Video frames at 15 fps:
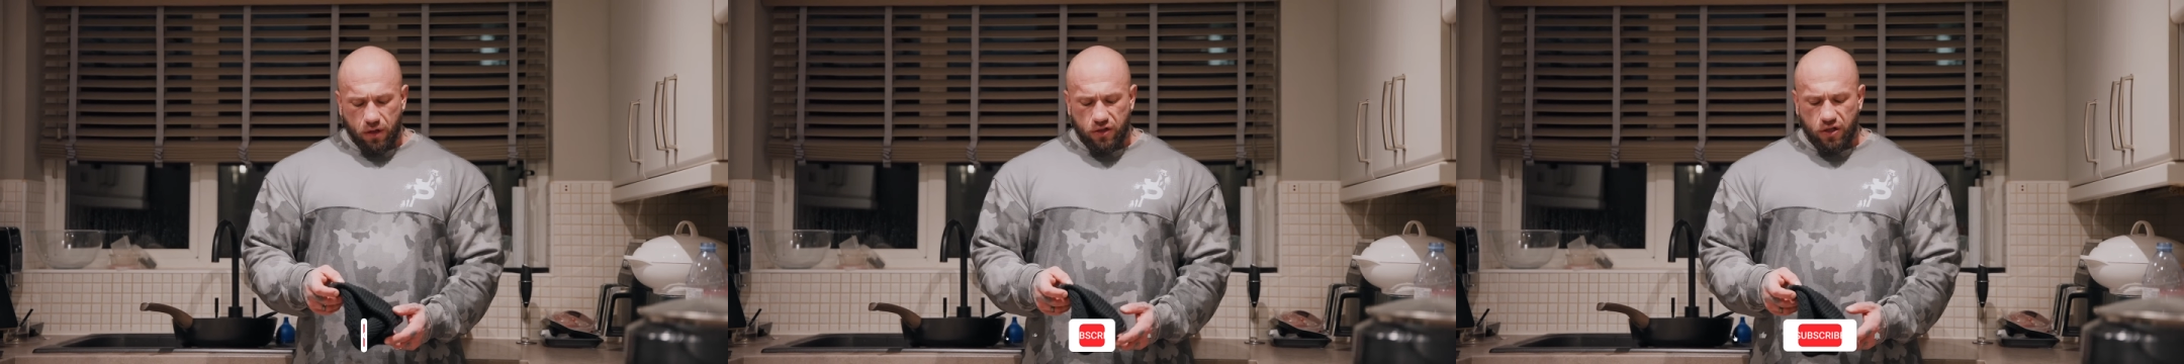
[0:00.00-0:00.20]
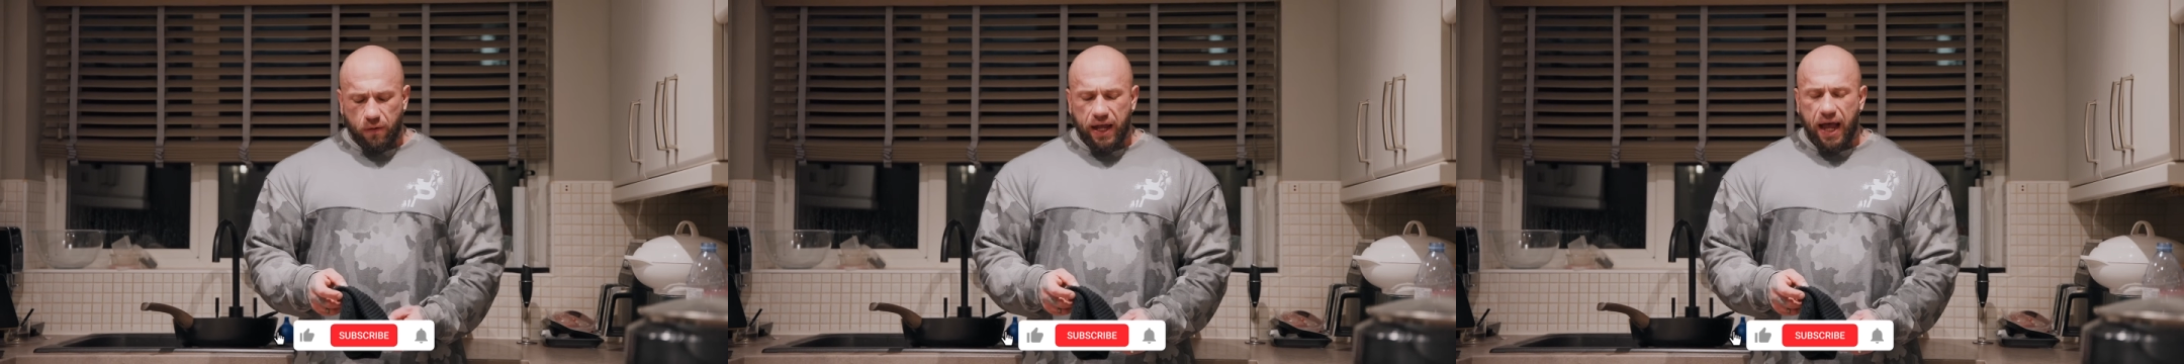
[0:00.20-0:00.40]

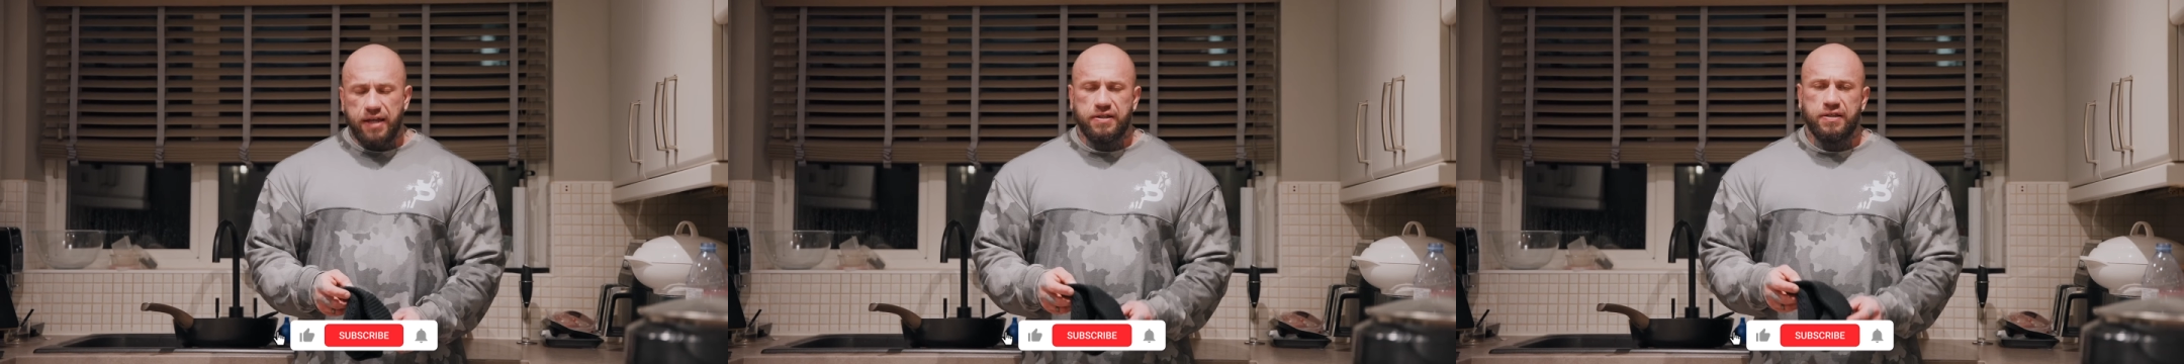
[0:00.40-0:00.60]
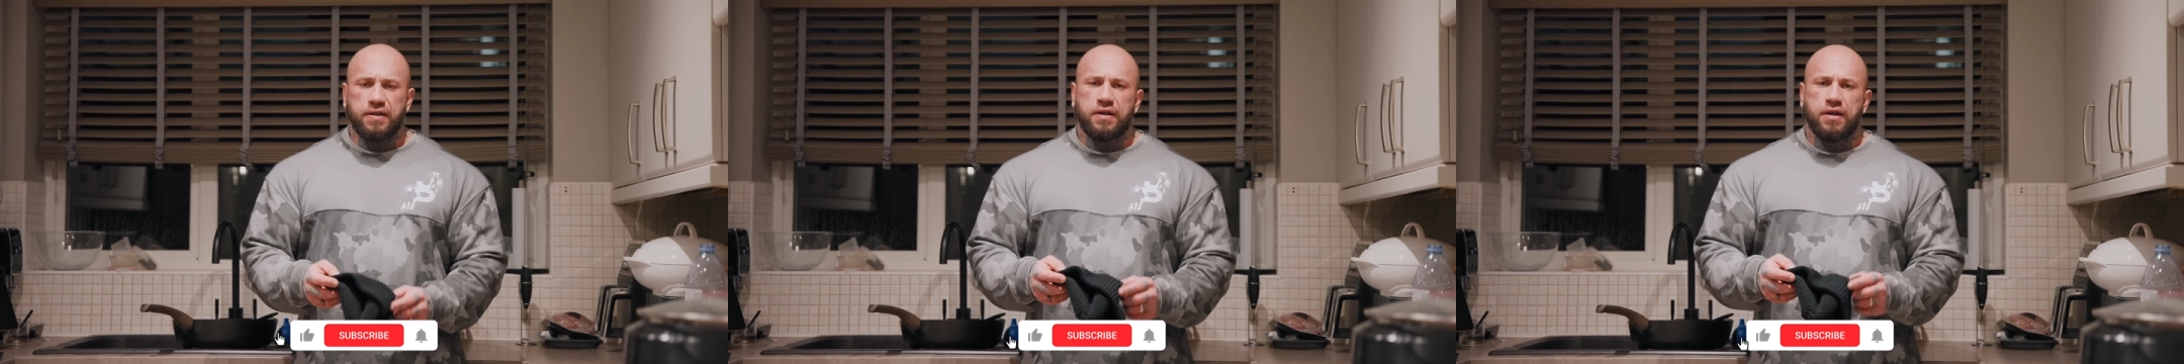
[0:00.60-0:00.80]
So
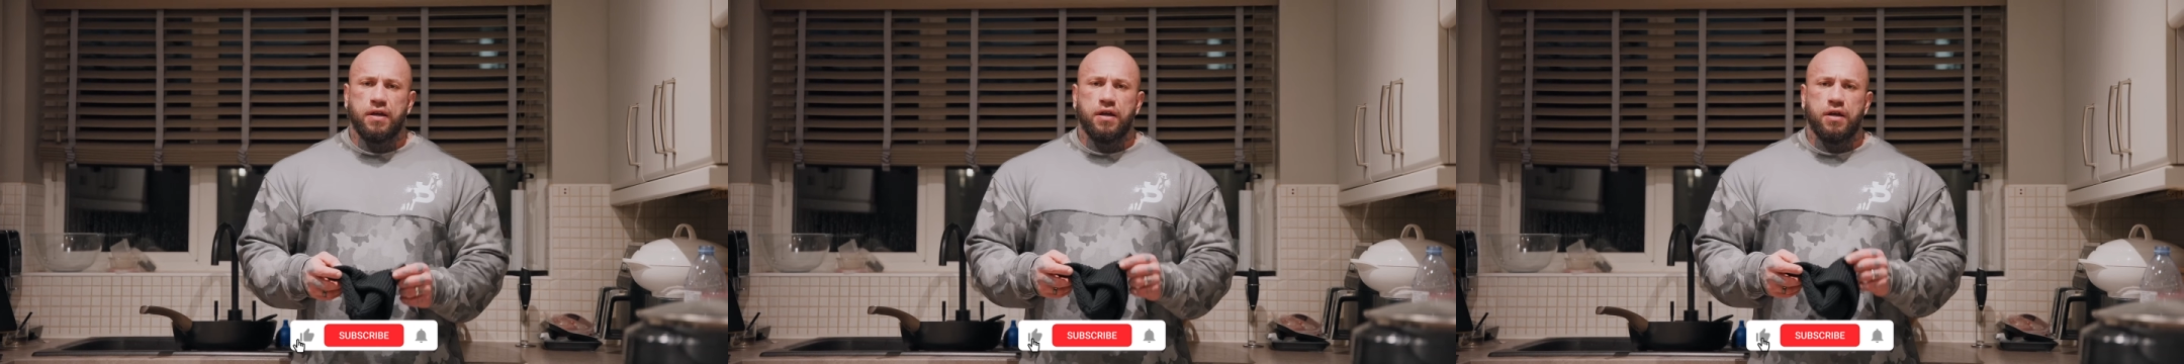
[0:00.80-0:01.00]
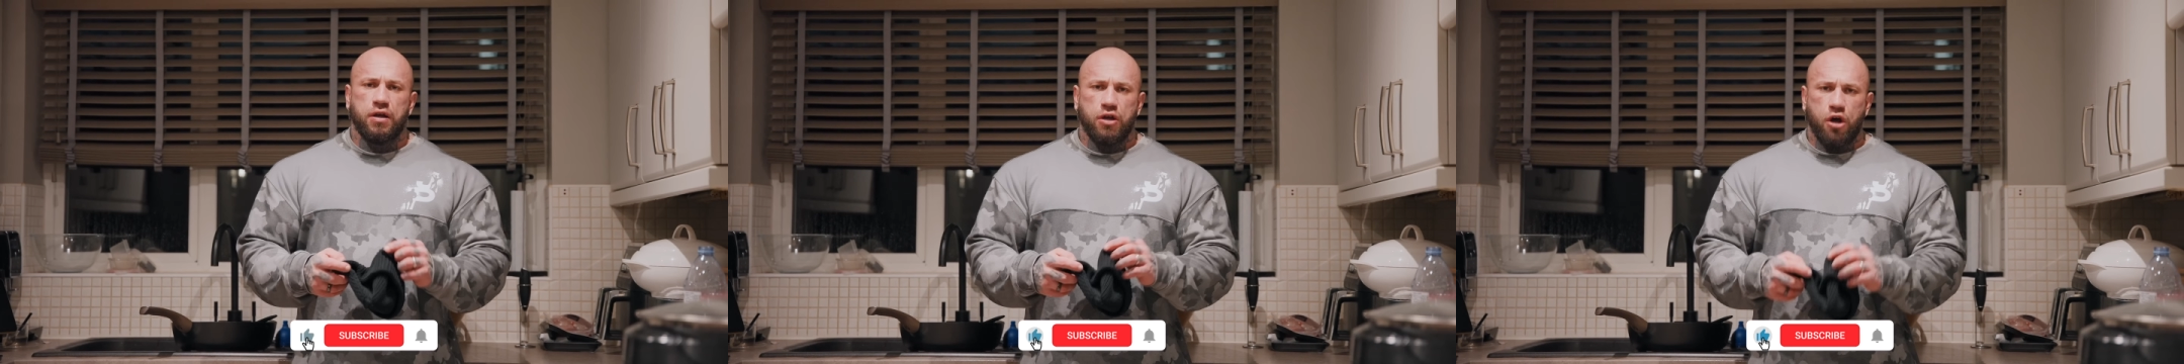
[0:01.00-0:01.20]
guys,
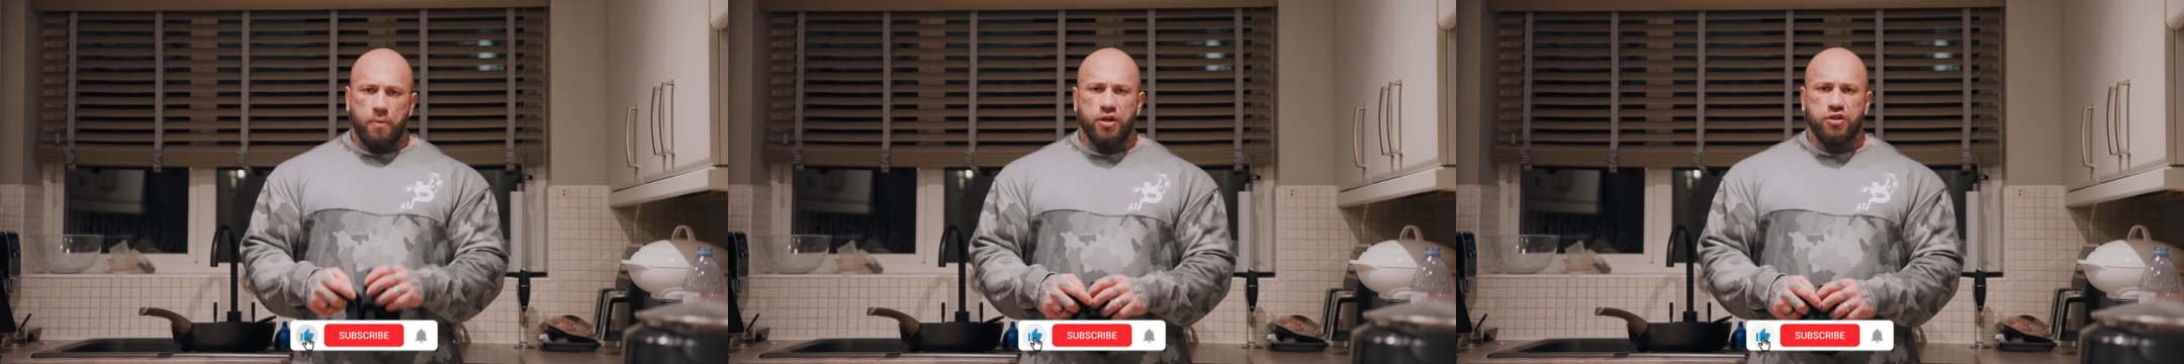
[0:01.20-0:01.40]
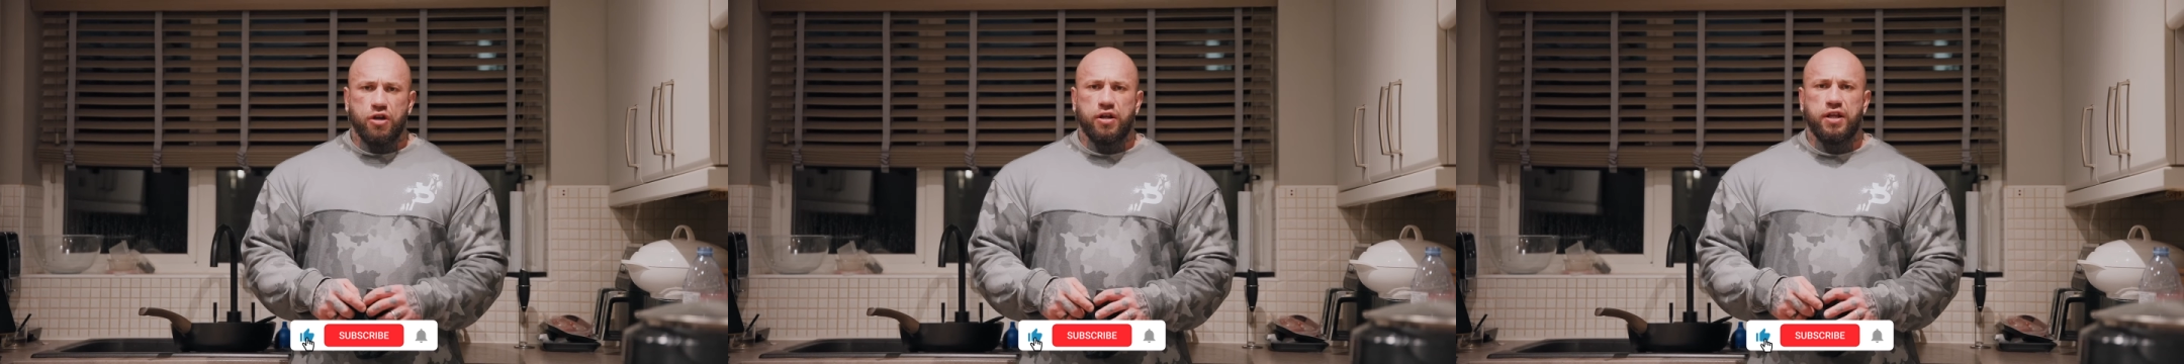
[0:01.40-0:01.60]

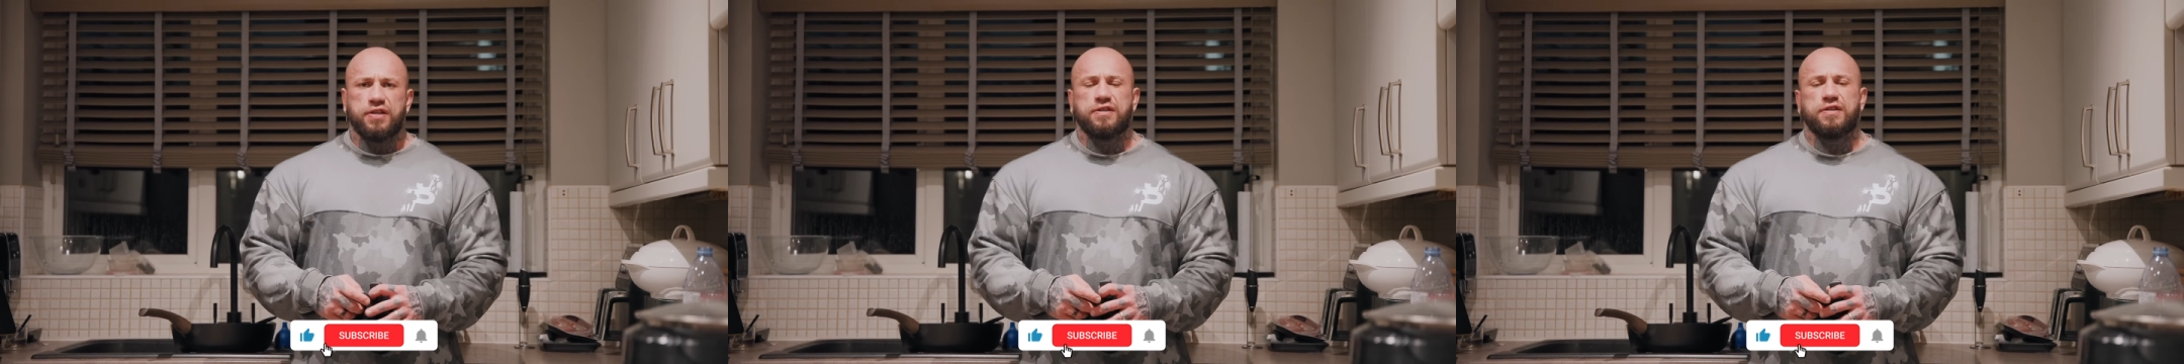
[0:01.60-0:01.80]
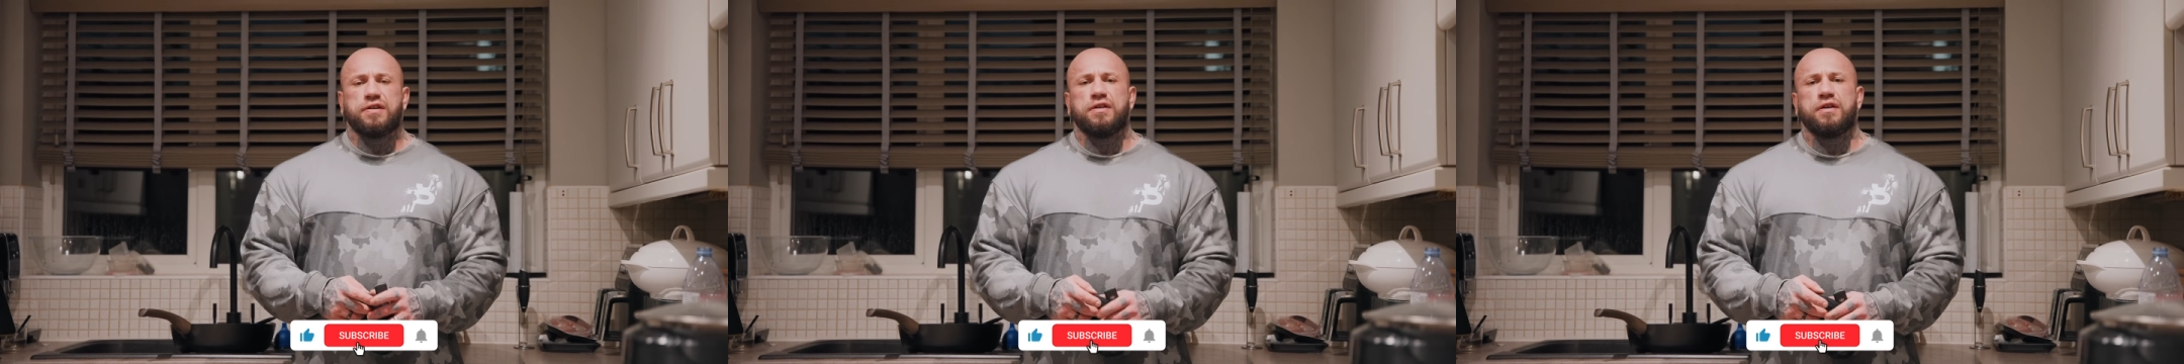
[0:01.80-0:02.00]
hope you enjoyed
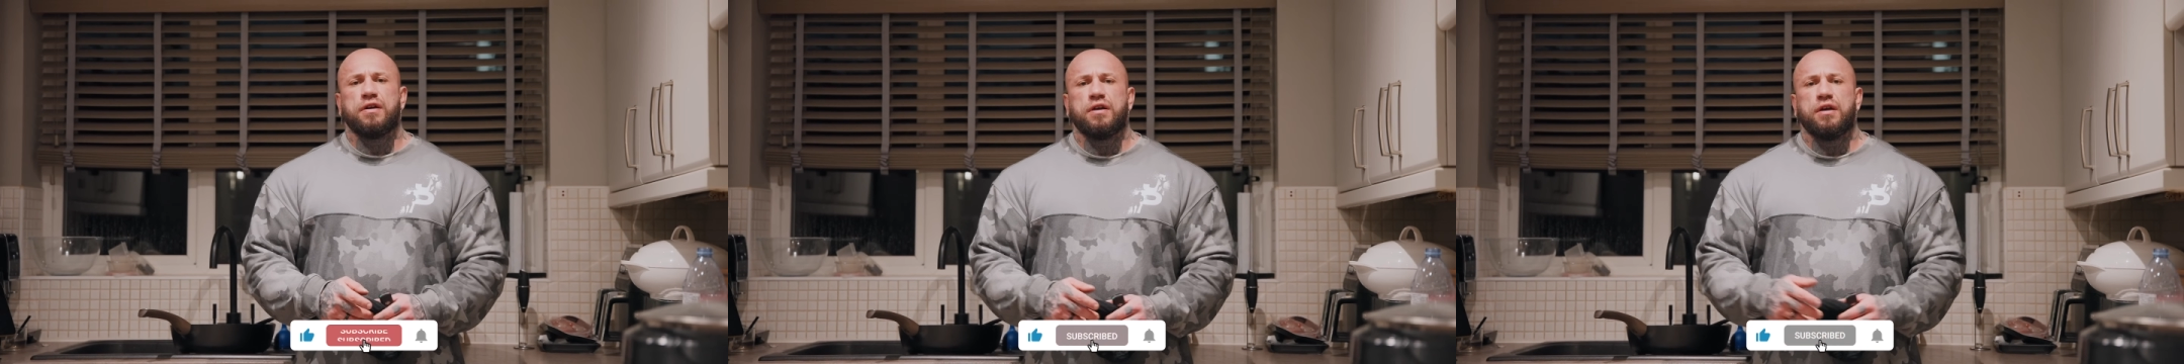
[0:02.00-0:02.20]
this.